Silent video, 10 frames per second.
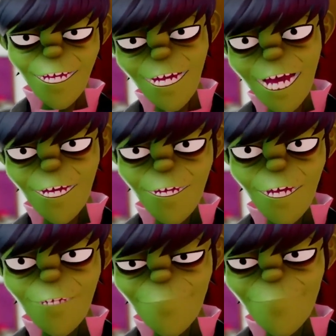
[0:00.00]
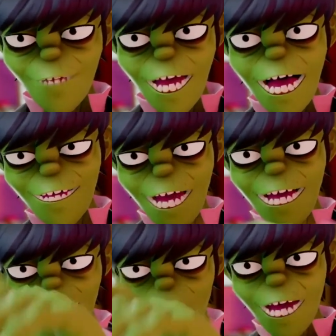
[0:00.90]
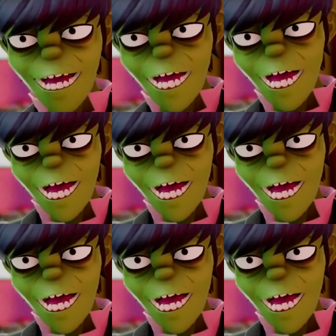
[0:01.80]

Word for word: So, um, yeah, take it away.